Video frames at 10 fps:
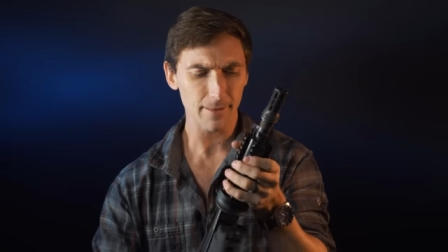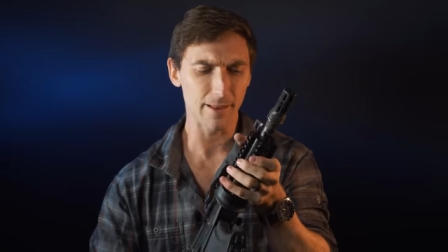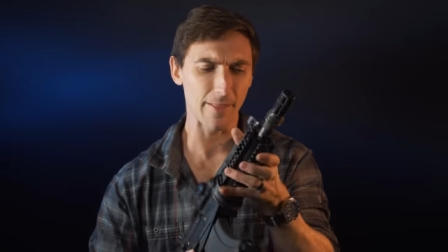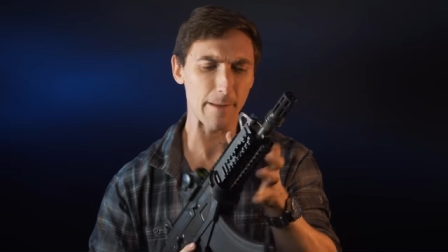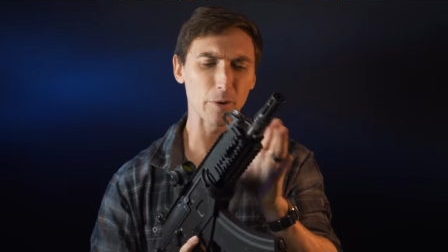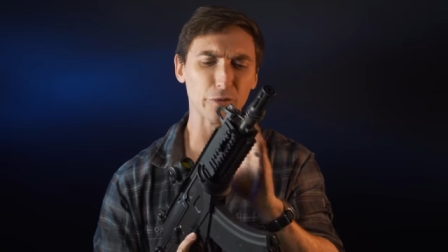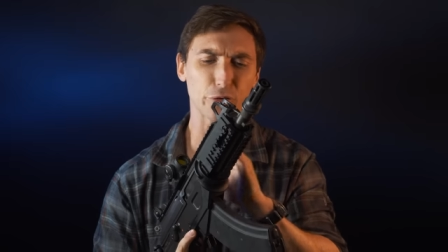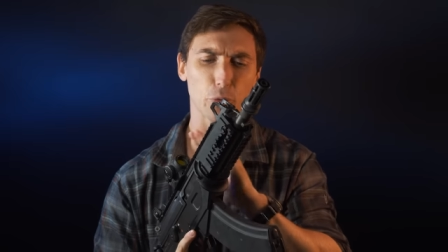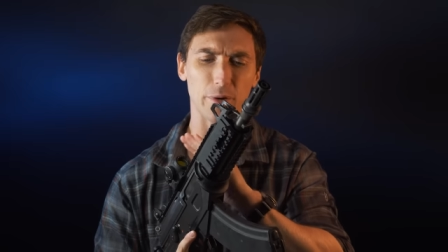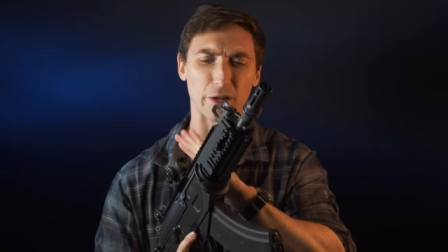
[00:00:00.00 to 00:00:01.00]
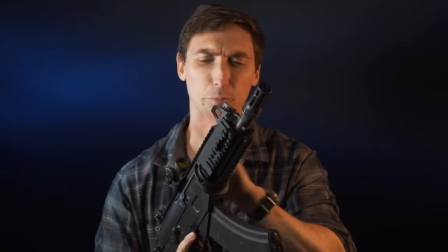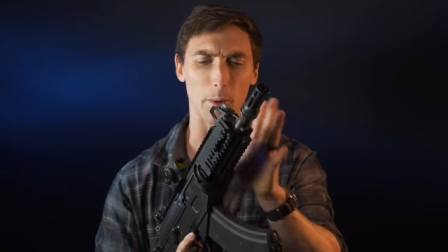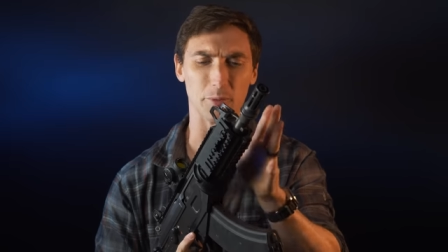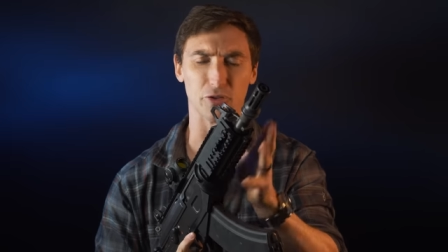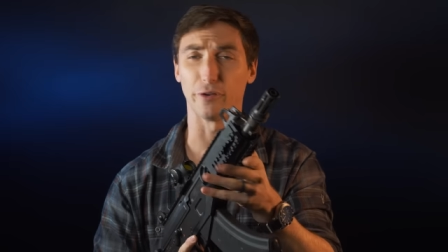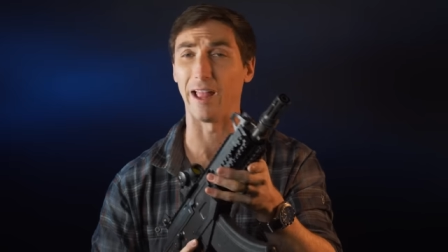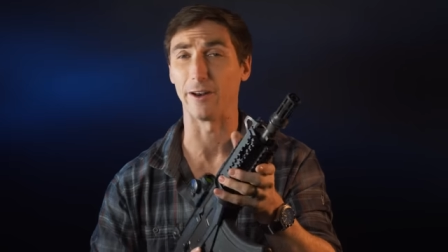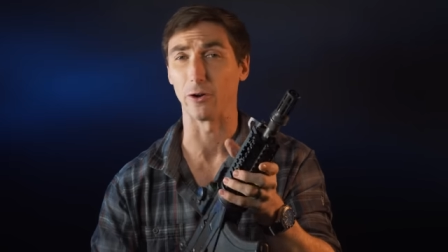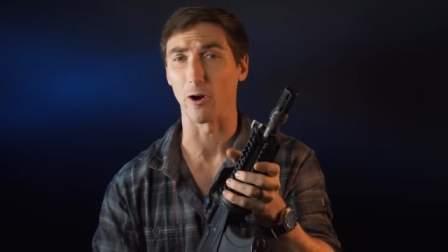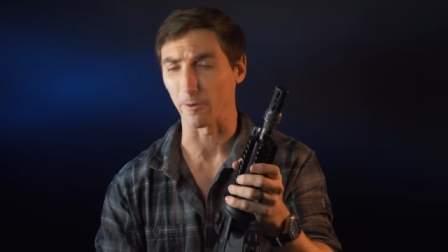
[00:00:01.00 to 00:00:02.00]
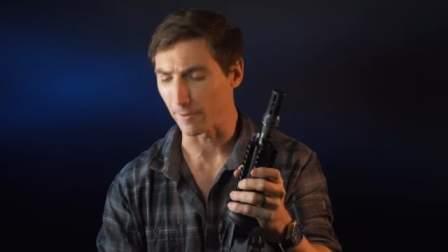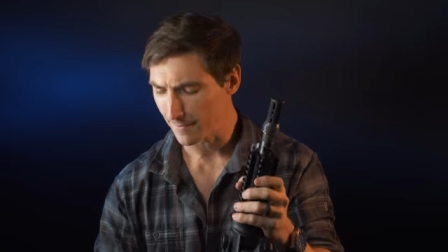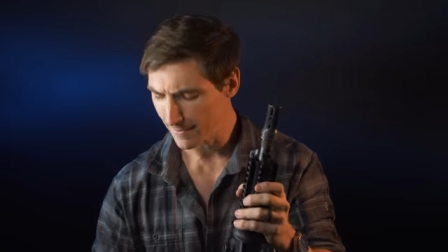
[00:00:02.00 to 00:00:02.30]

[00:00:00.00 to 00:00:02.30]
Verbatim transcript: Now that brings us to our next point, which is handguard.